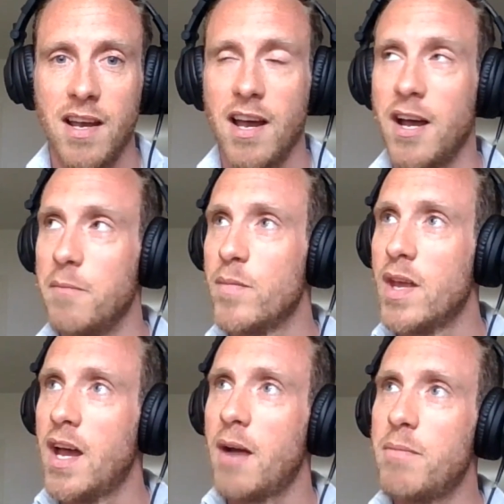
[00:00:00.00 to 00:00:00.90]

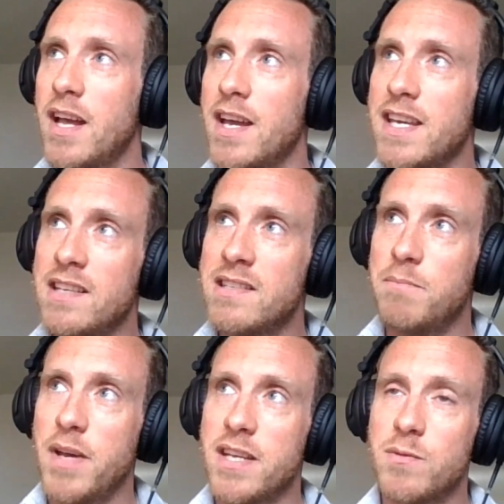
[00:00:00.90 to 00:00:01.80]
I guess the
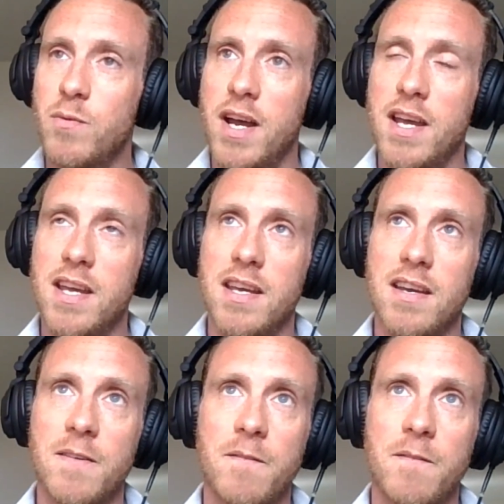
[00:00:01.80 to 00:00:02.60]
best way